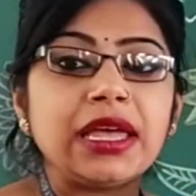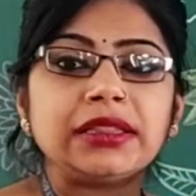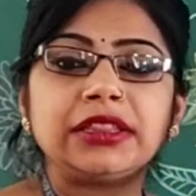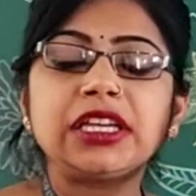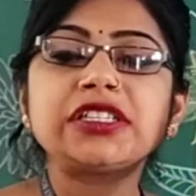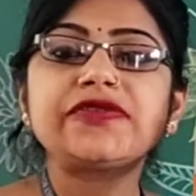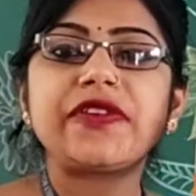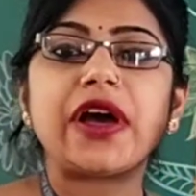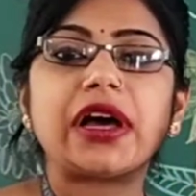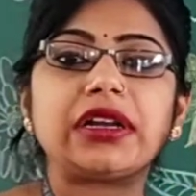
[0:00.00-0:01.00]
this
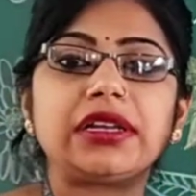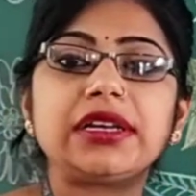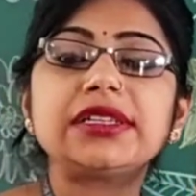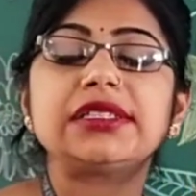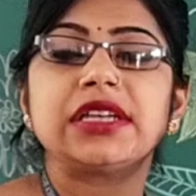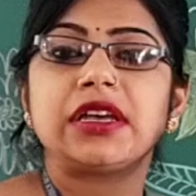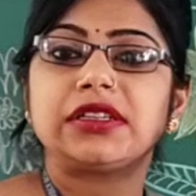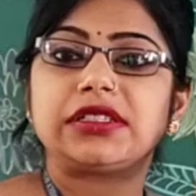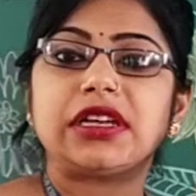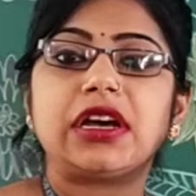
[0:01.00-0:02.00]
flower
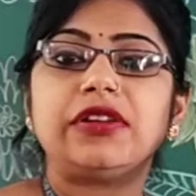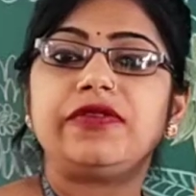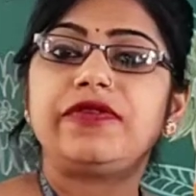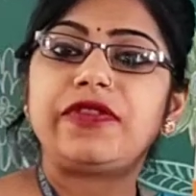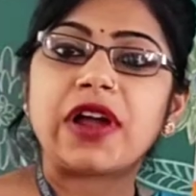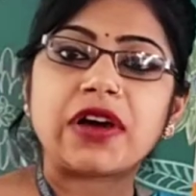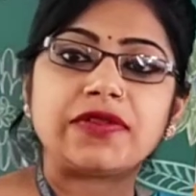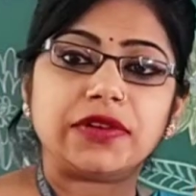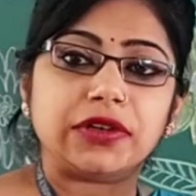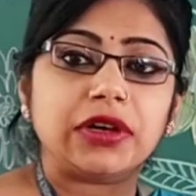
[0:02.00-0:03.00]
is
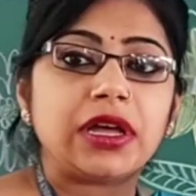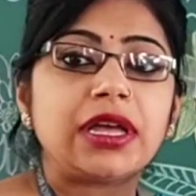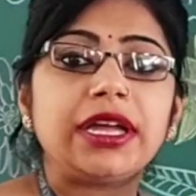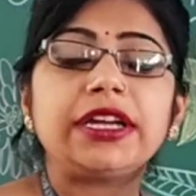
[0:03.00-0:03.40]
sunflower.